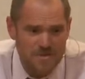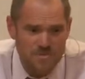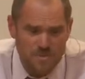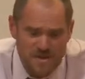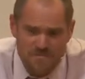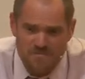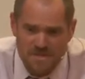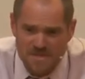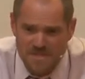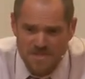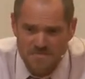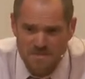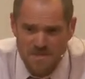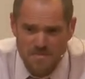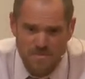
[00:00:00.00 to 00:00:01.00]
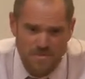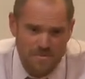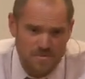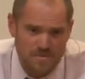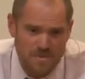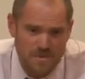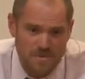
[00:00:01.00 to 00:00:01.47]
is, we've been these people.
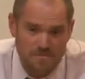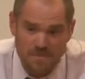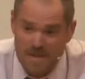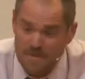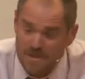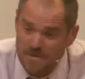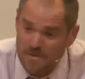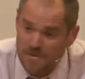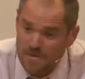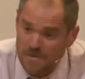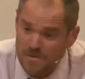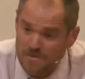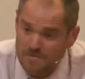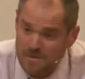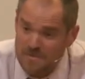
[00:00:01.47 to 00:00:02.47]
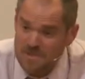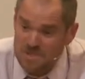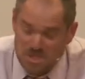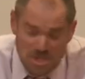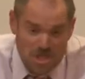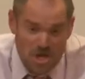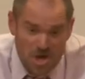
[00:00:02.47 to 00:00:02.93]
Maybe, maybe
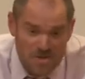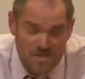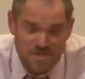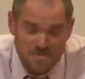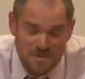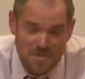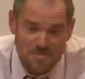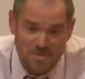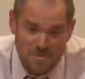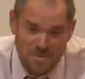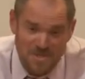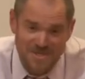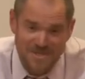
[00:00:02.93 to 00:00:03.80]
still are these people.